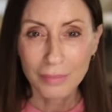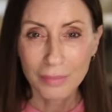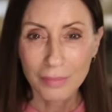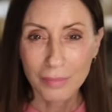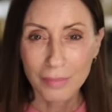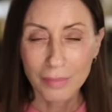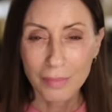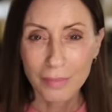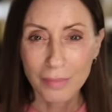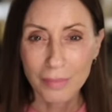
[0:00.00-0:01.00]

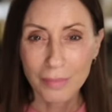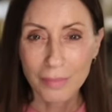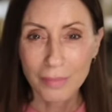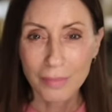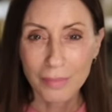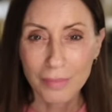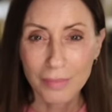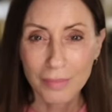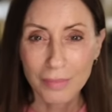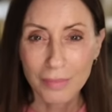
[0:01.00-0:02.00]

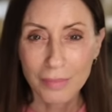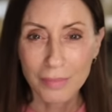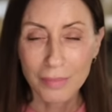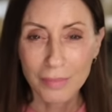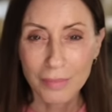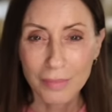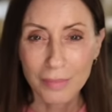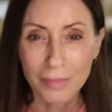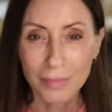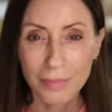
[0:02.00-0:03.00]

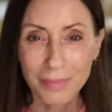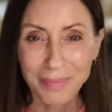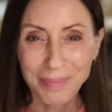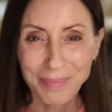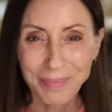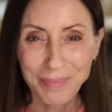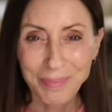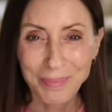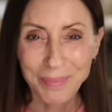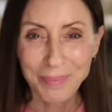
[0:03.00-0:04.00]

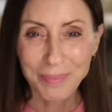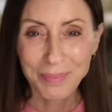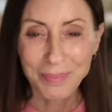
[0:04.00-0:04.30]
This person isn't speaking.